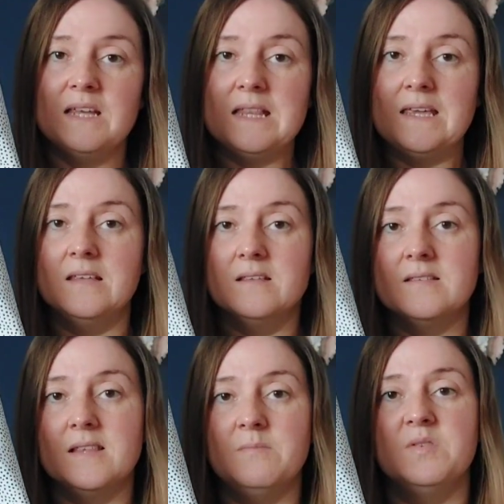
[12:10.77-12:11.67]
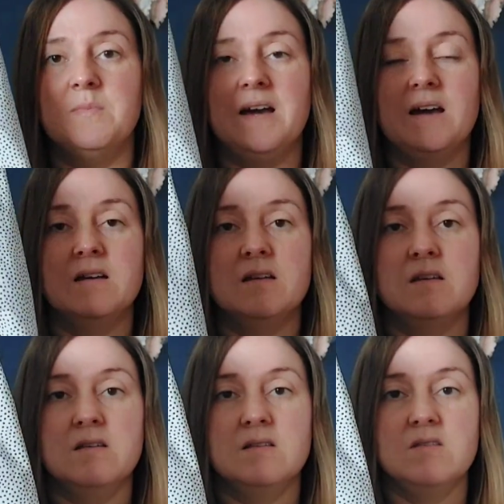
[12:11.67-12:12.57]
it really slipped back.
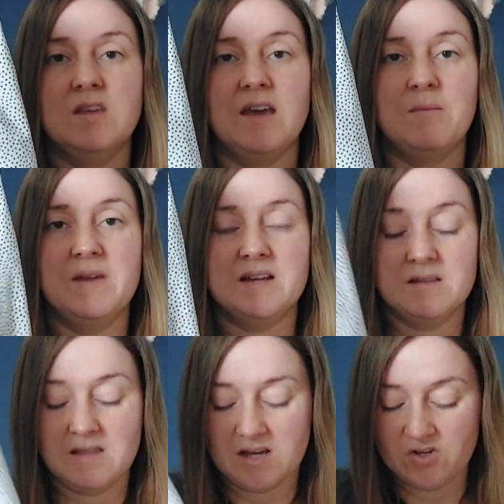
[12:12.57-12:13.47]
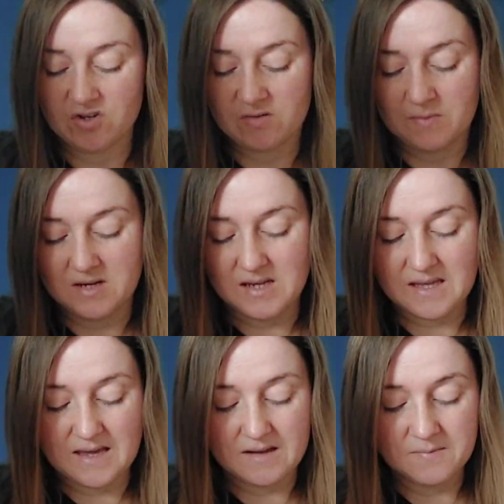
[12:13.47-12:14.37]
So yeah, I'll be adding that adjustment
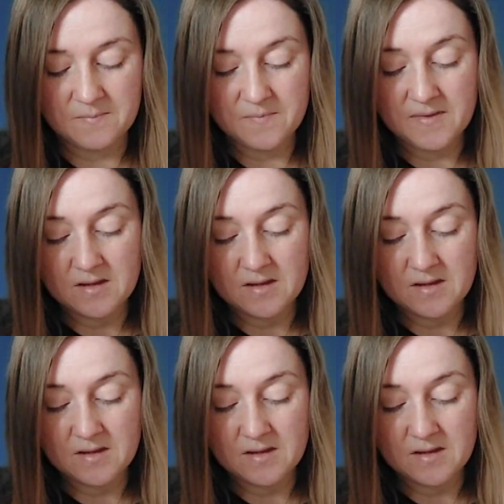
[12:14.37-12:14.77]
again.